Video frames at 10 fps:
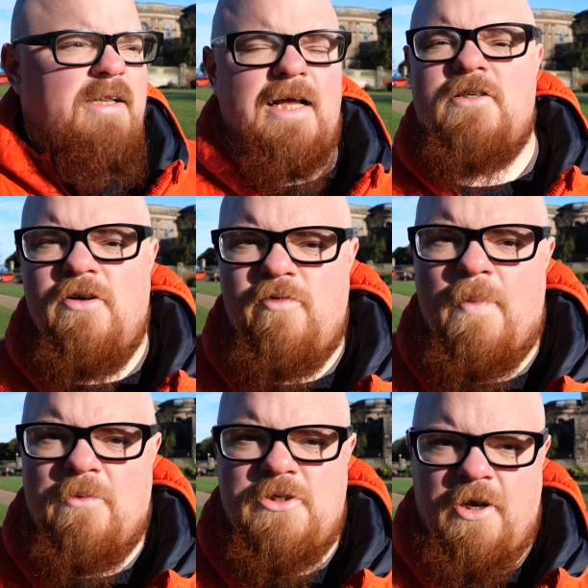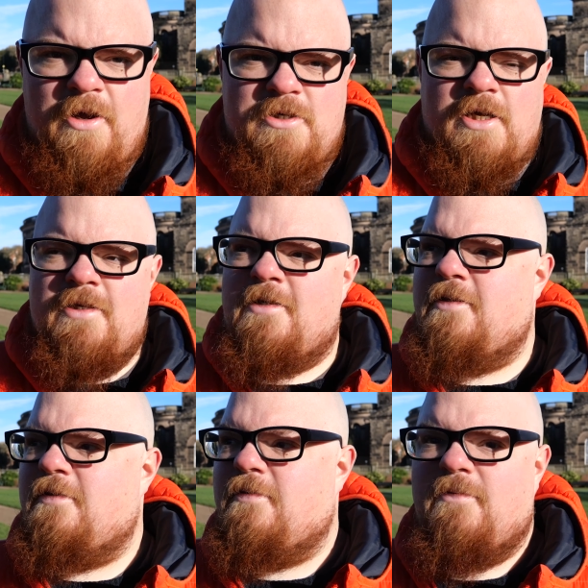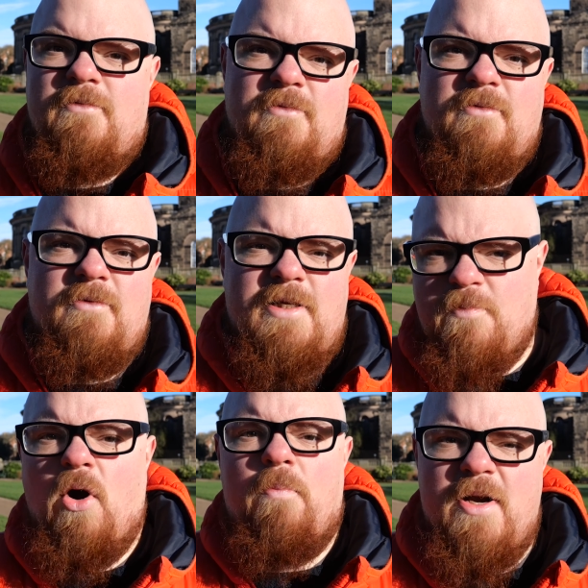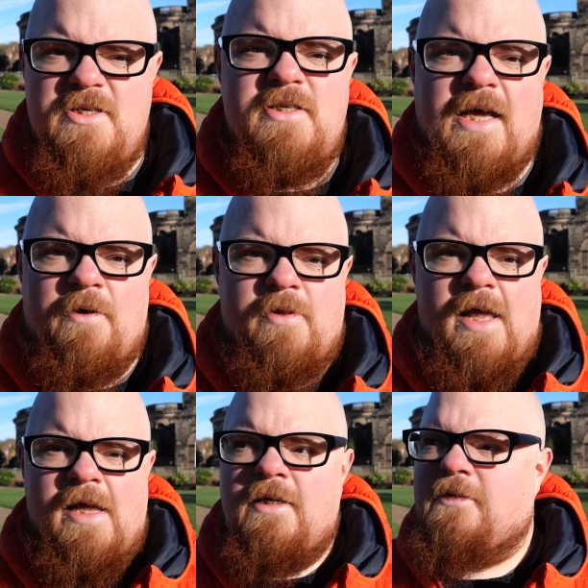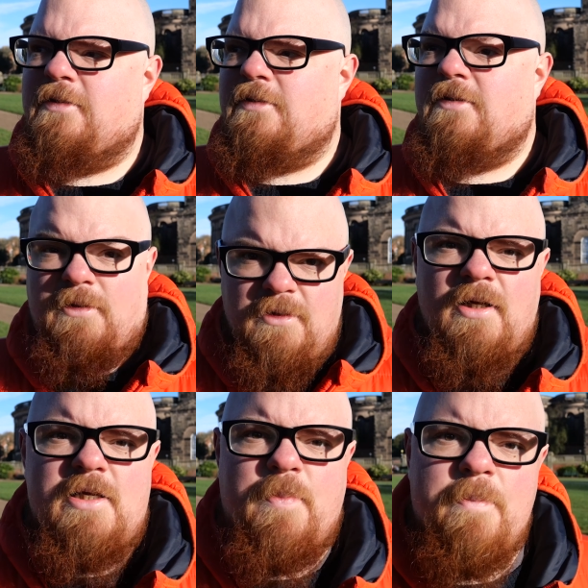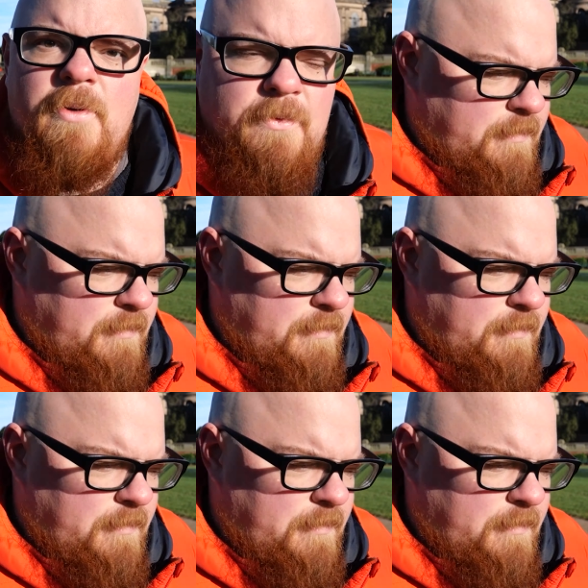that's enough about churches. There's more bridges down there. Let's bimble.